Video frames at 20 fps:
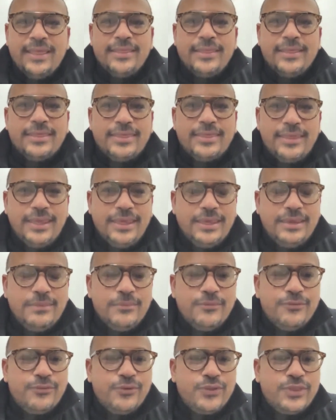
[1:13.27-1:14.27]
The
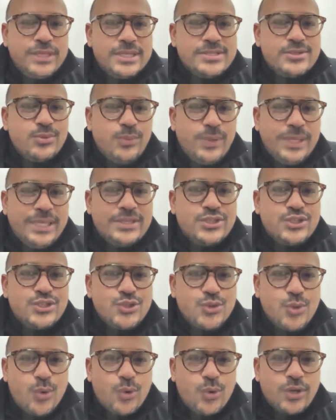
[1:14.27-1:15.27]
theme for this week's
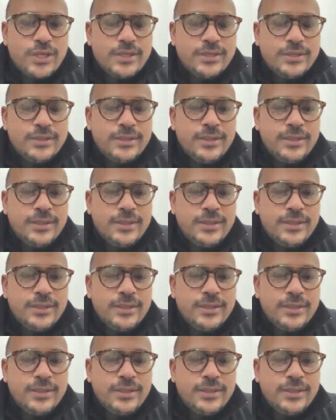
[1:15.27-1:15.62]
talk